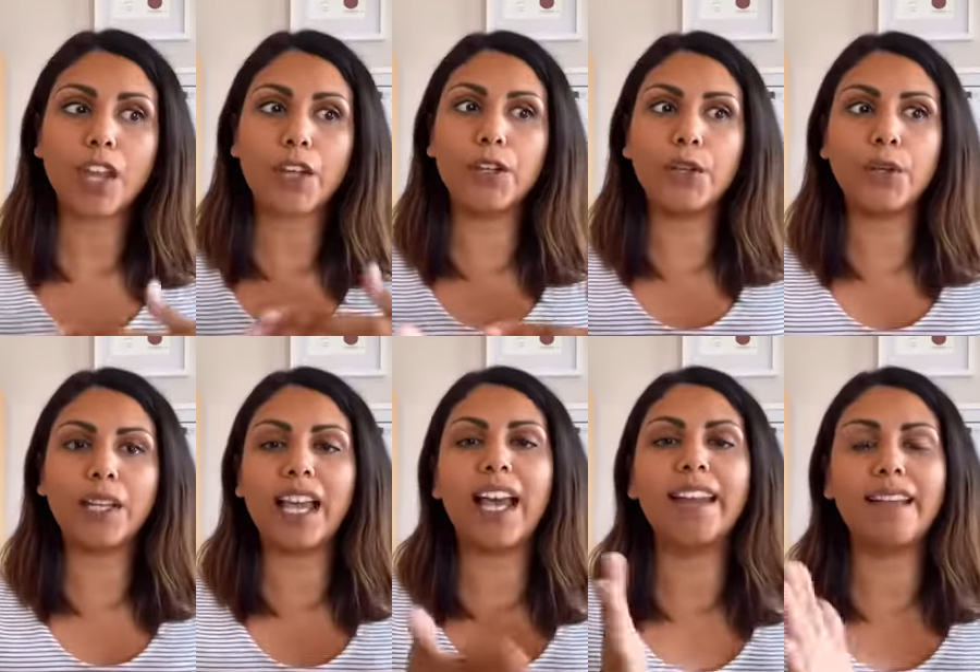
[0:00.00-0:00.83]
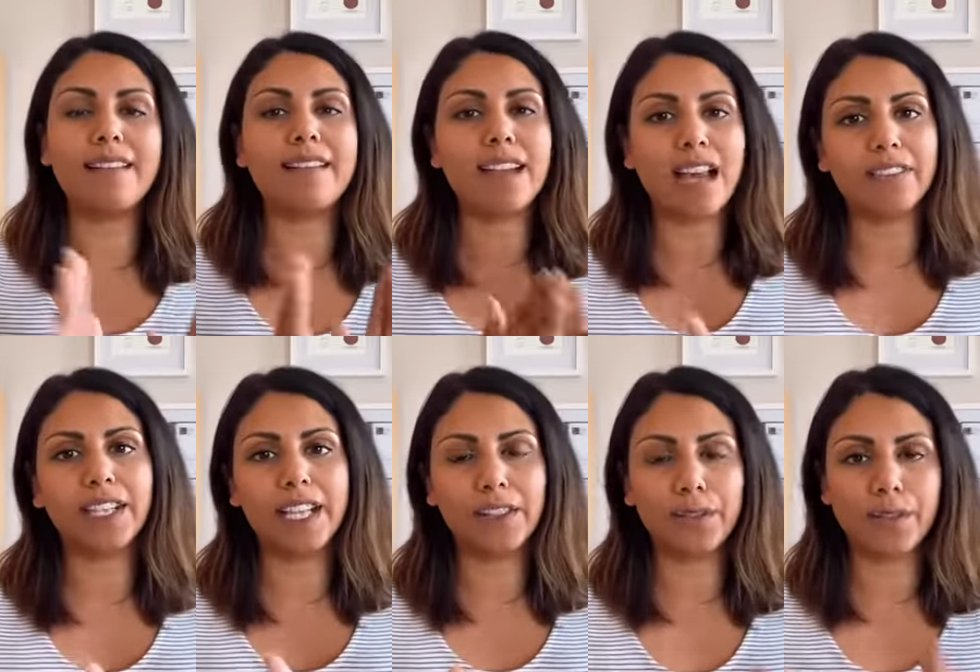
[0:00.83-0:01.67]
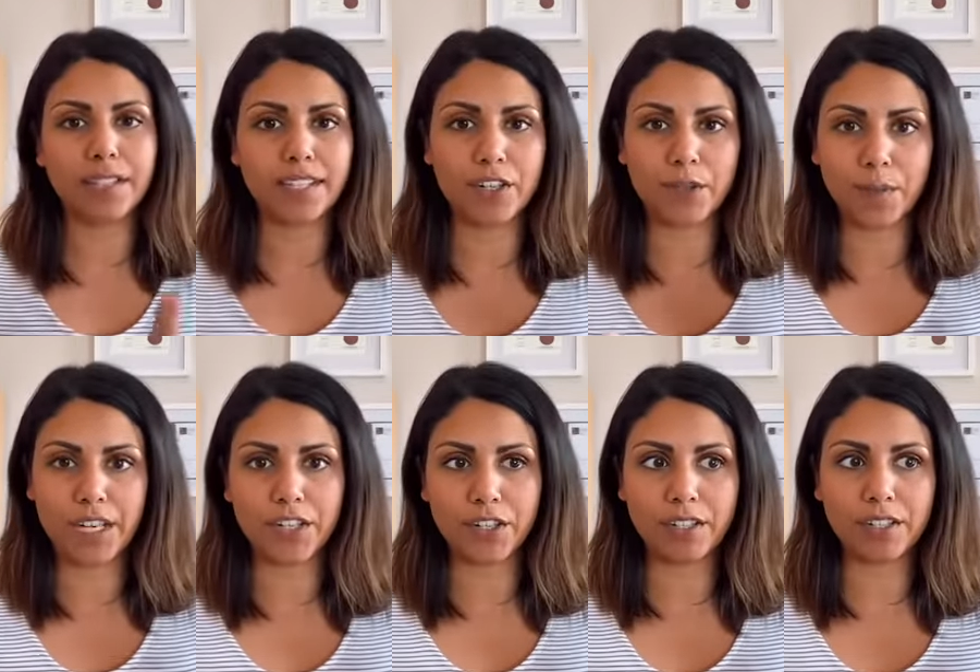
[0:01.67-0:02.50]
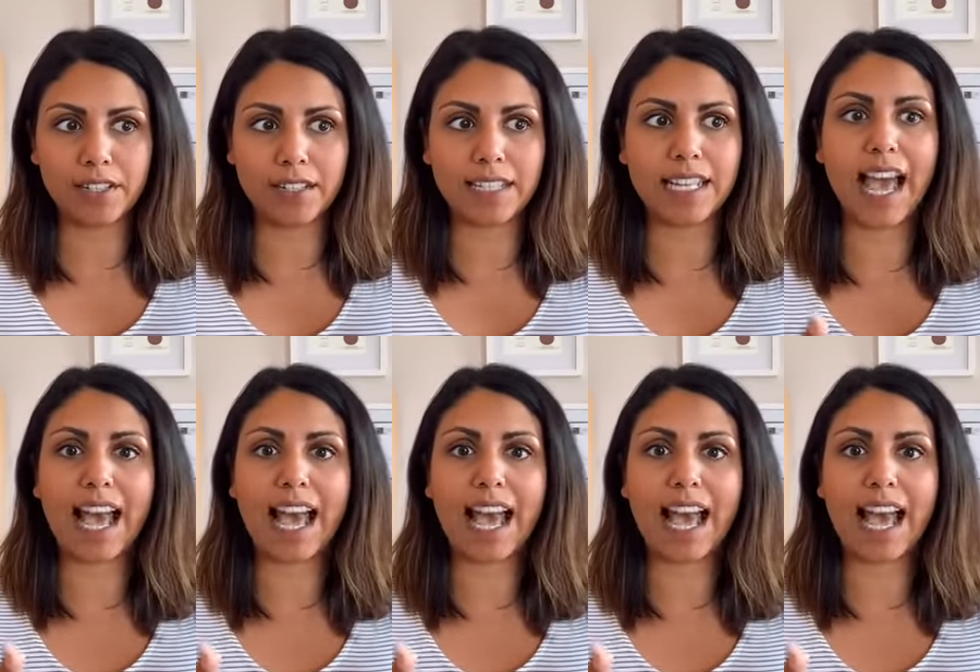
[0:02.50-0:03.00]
you can navigate those situations